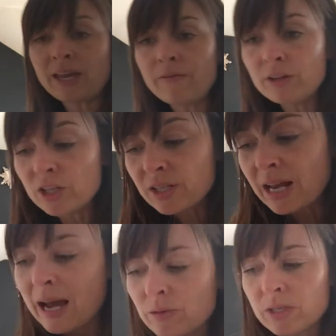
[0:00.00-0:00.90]
even just
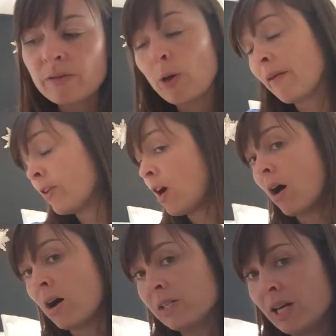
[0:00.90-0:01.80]
out, if you have a
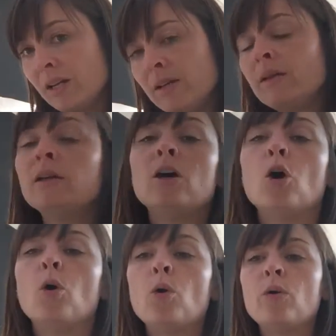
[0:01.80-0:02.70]
garden,
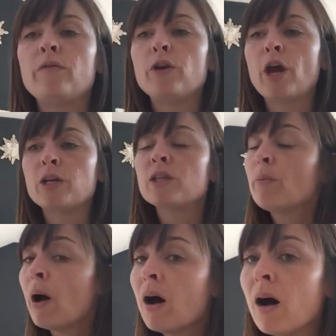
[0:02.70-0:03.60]
or if you go to the
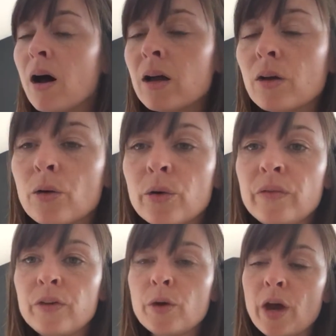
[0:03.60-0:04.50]
park, or
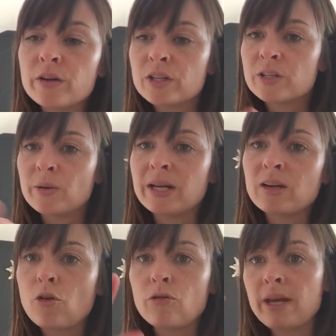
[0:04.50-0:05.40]
if you go just to a
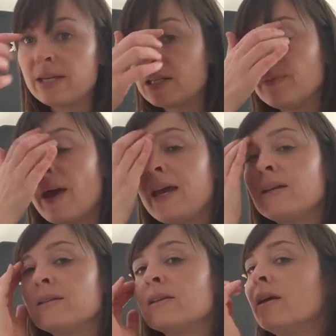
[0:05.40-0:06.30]
little green
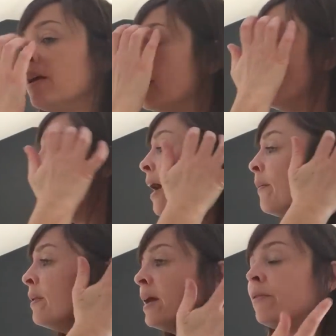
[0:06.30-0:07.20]
space
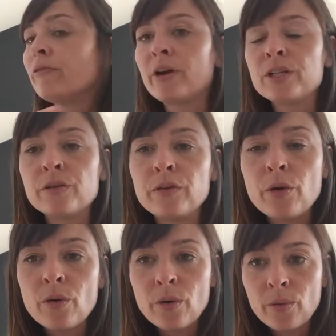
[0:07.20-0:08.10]
in front of
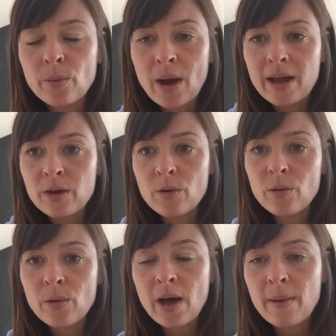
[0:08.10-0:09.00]
where
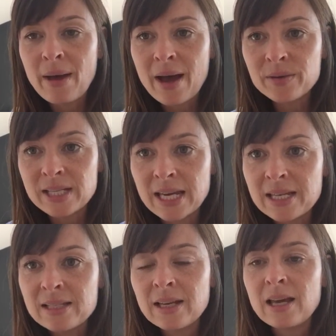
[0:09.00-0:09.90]
your house
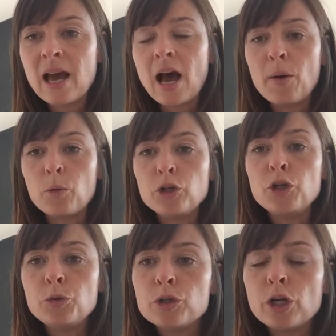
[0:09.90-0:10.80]
is, I want
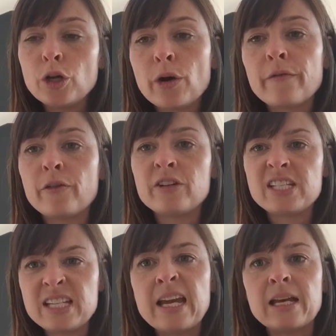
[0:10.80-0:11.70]
you to look for a
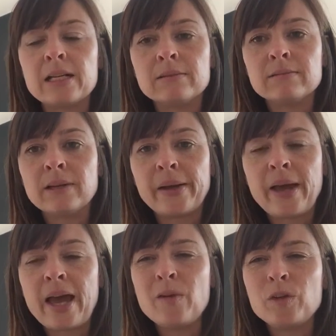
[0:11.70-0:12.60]
stick.
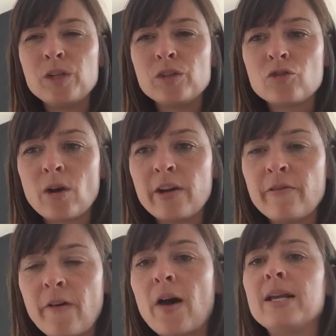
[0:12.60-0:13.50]
Okay, I want you to try and
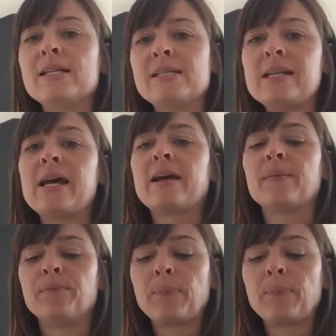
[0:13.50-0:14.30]
find a stick.